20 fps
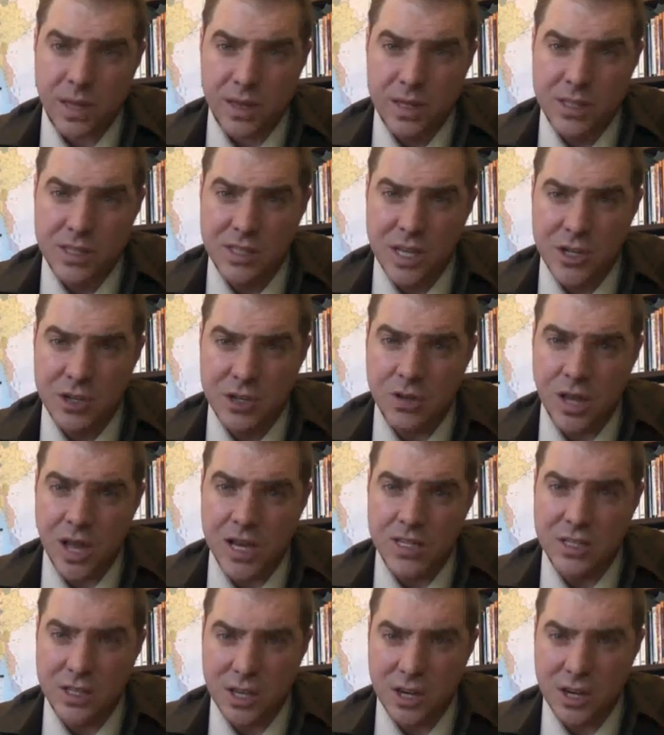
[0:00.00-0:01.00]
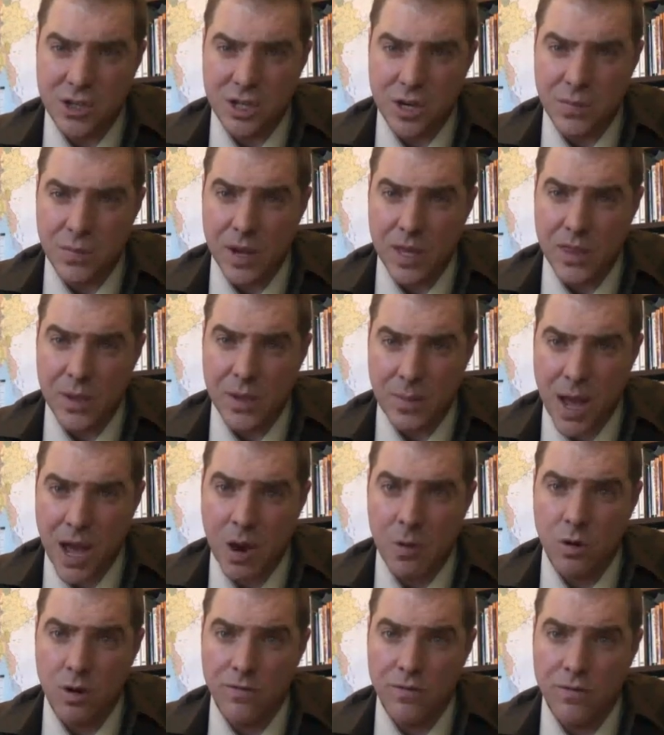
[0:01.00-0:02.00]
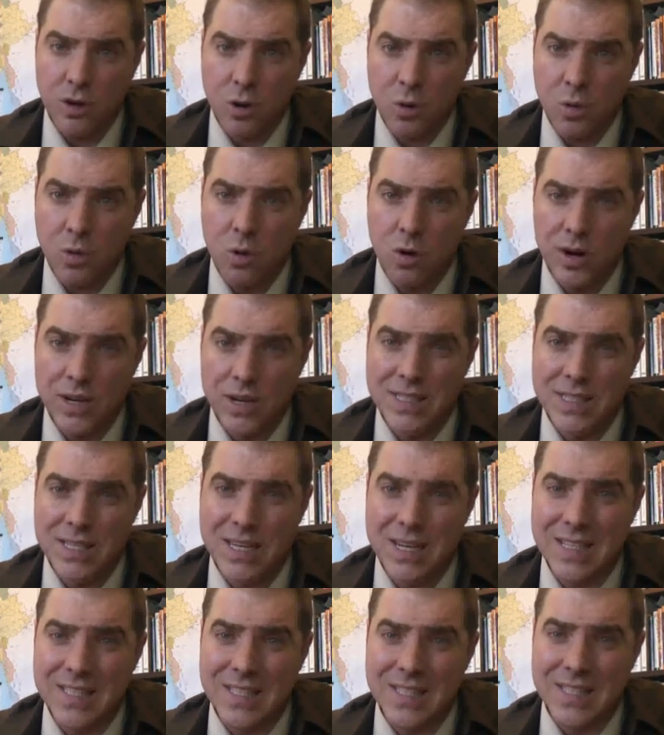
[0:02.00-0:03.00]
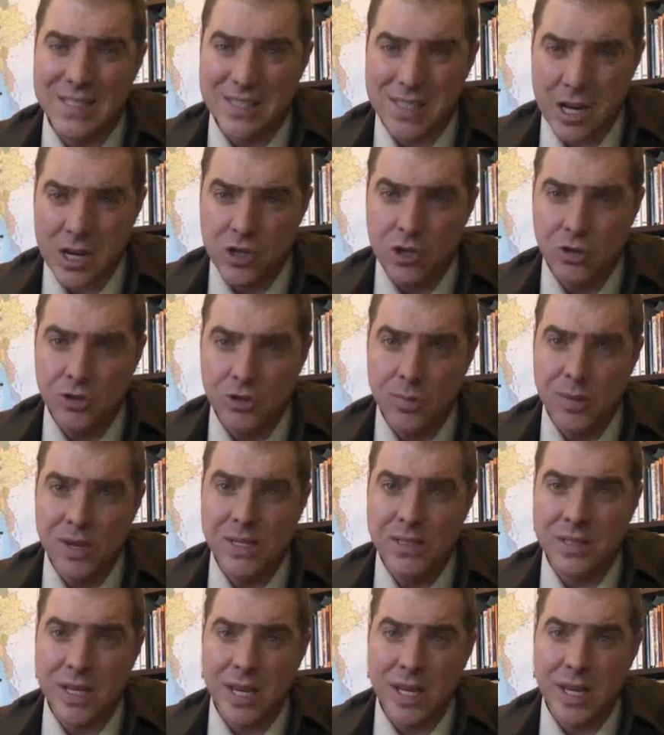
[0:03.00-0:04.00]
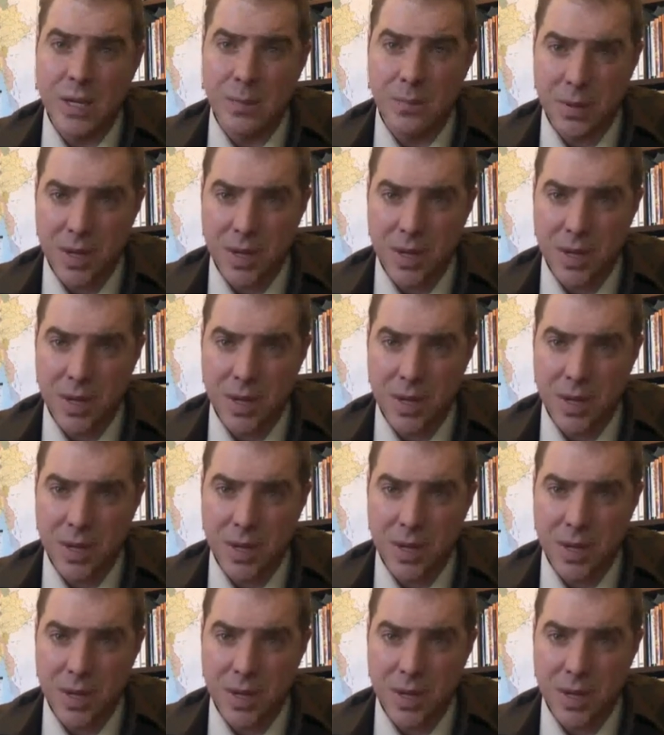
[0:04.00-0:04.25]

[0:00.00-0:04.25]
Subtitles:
this centralized leadership and the power of the core is seen as essential to maintaining